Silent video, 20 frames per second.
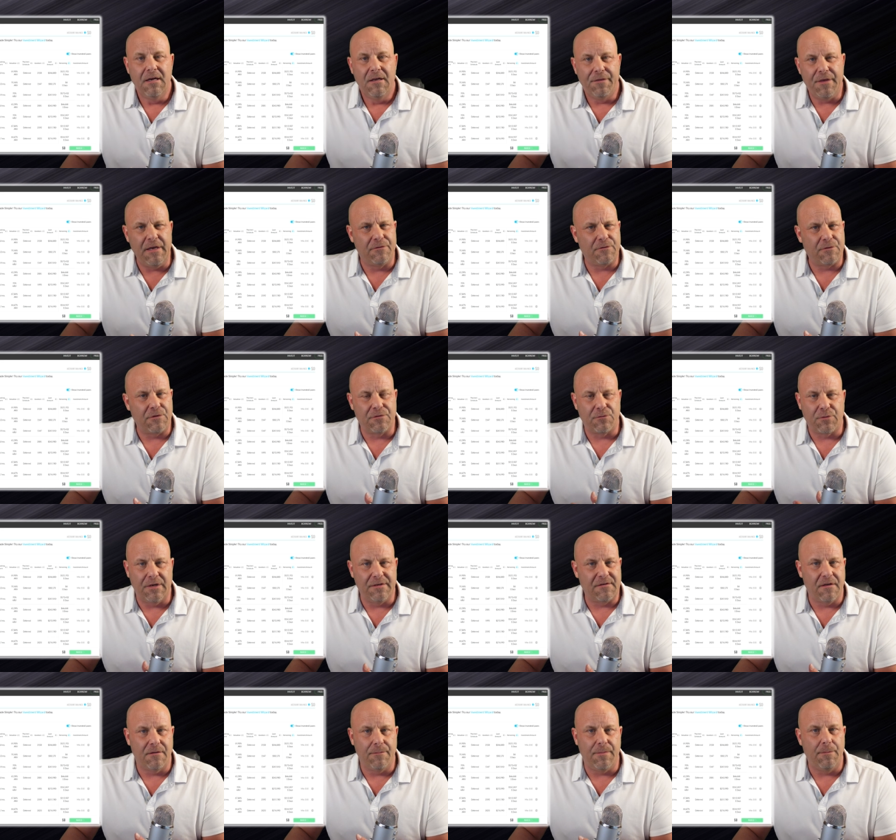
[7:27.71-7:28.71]
The interest rate's
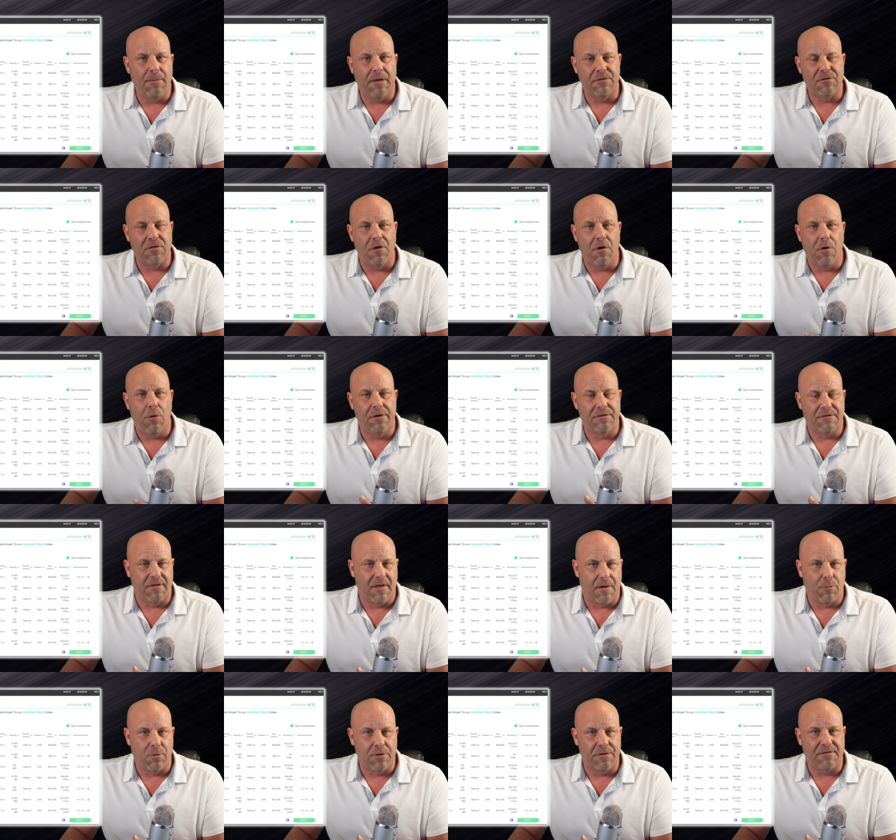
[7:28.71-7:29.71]
going to be much lower. It's a
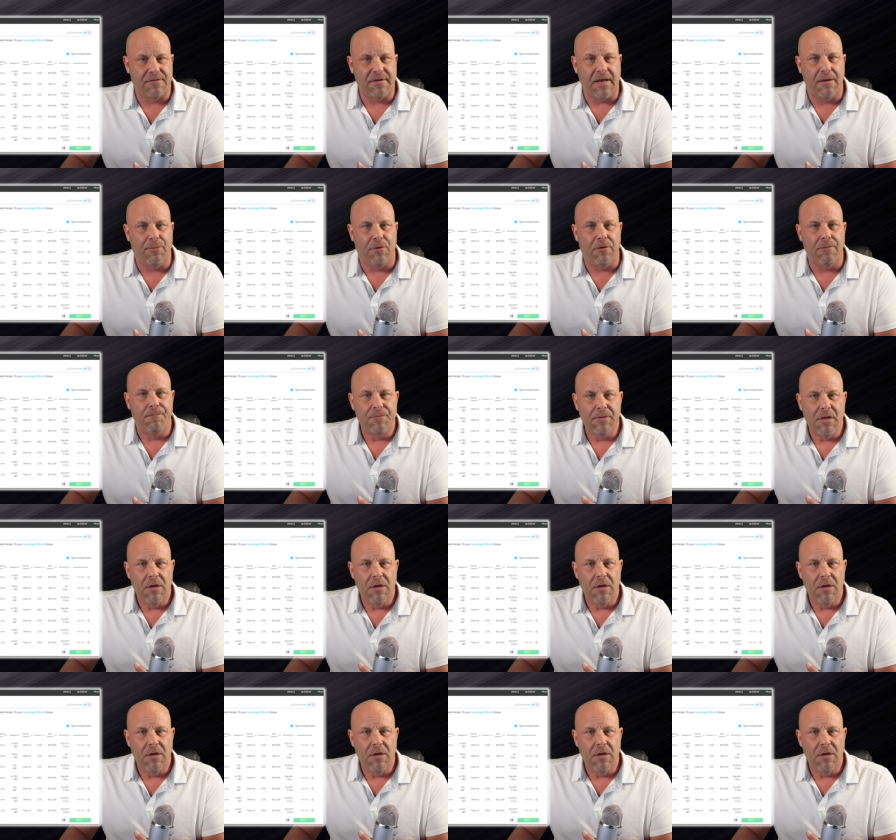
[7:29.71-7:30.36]
lot more stable.